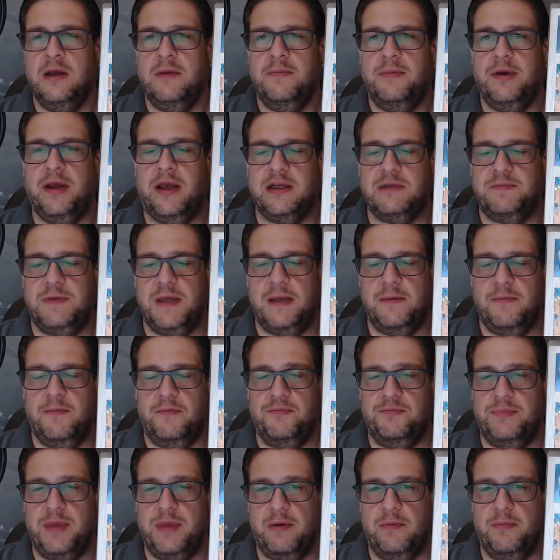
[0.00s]
Because
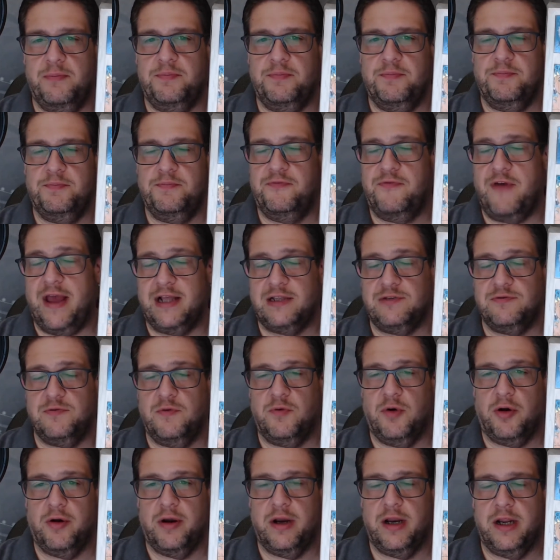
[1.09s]
fans were
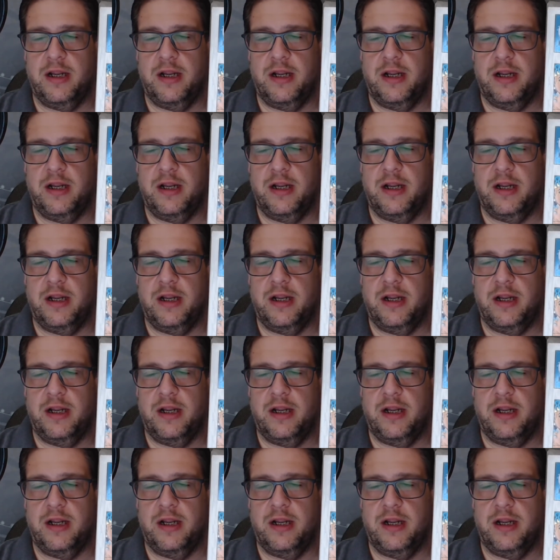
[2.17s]
worried,